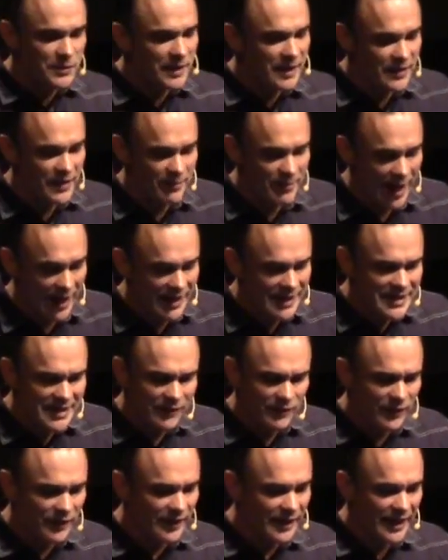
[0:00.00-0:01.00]
do anything bad. He
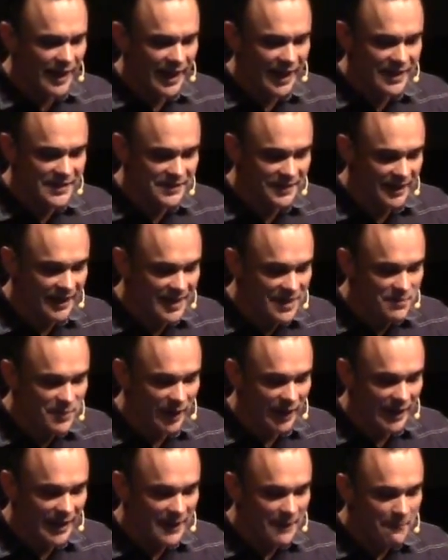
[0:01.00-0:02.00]
never laid hands on
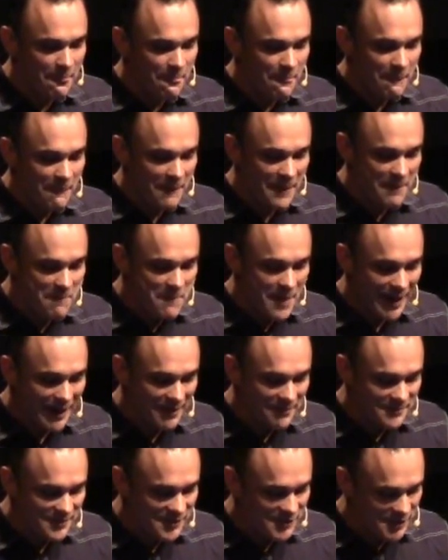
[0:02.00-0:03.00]
anybody and made
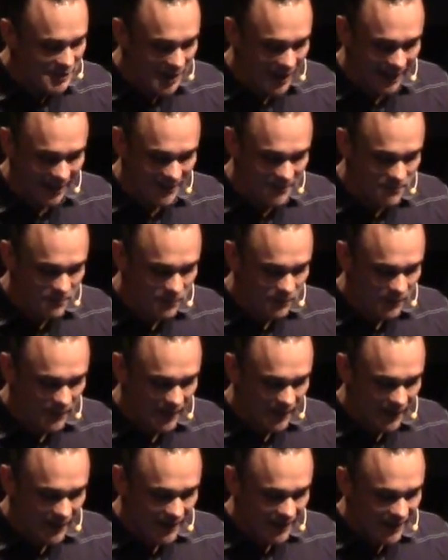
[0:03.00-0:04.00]
them sick.
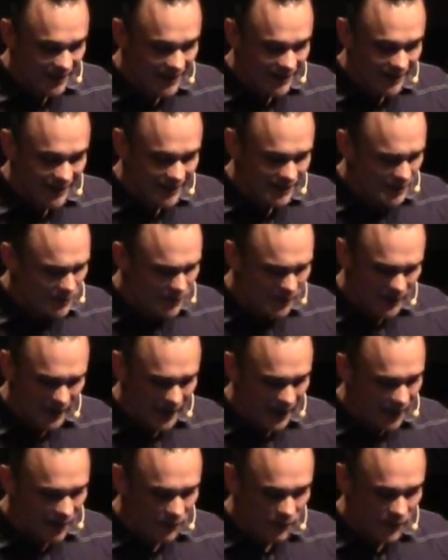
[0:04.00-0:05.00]

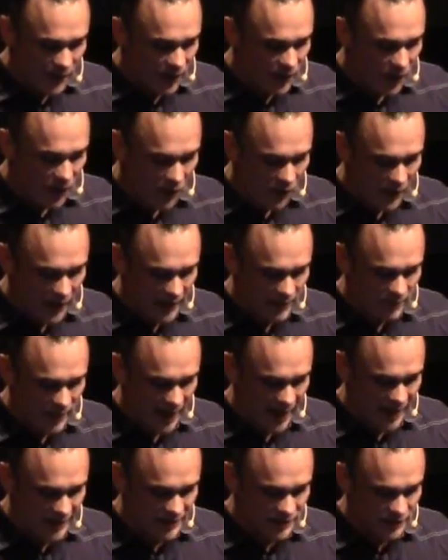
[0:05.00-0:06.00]
I don't recall that
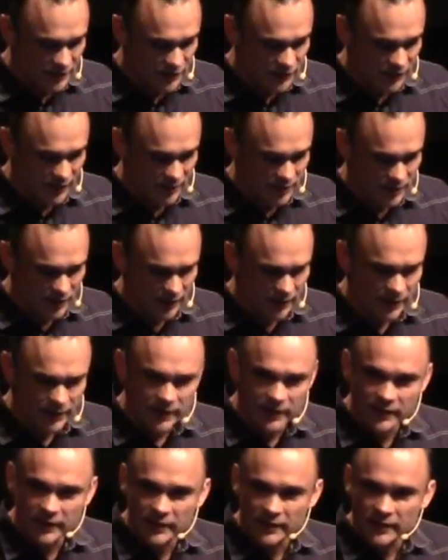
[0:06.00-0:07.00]
passage of Scripture,
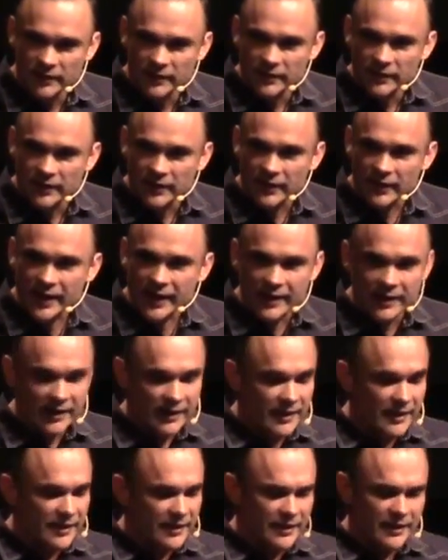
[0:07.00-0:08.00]
all right?
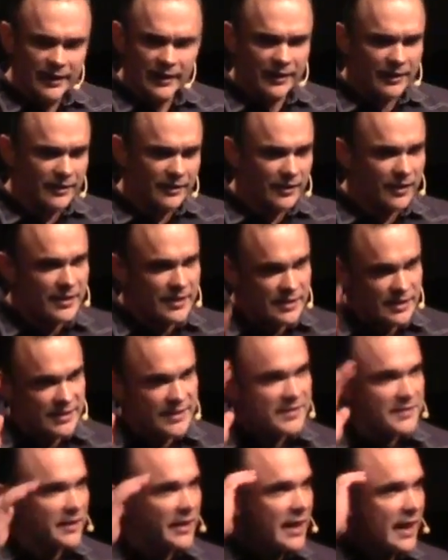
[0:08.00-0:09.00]

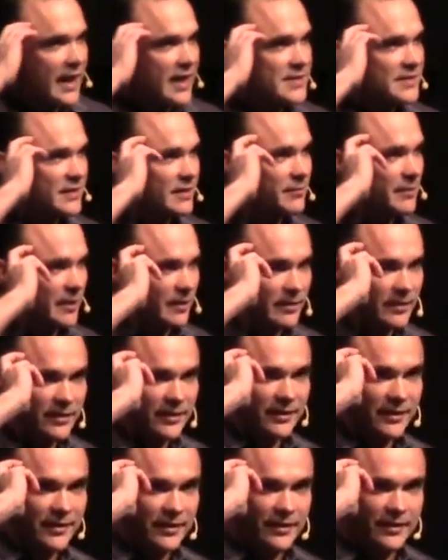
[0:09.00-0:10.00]
Jesus laid hands on him
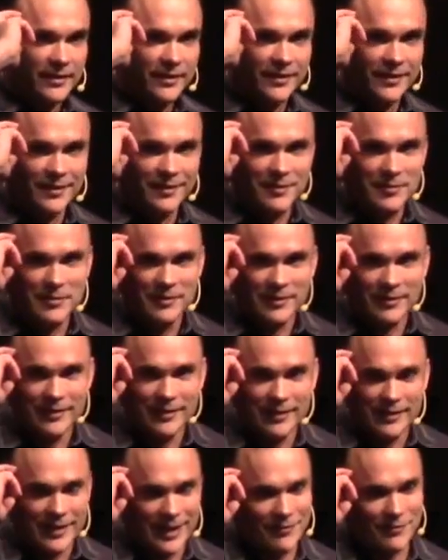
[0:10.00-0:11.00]

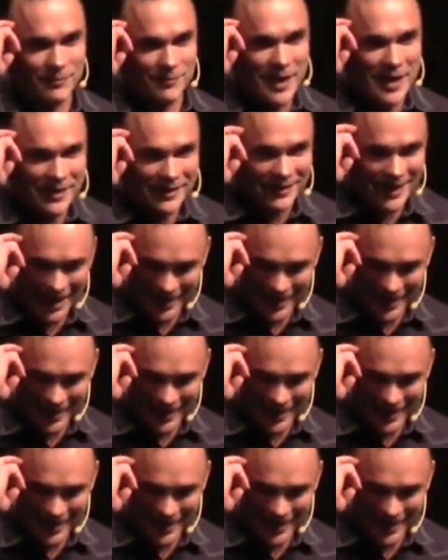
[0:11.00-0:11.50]
and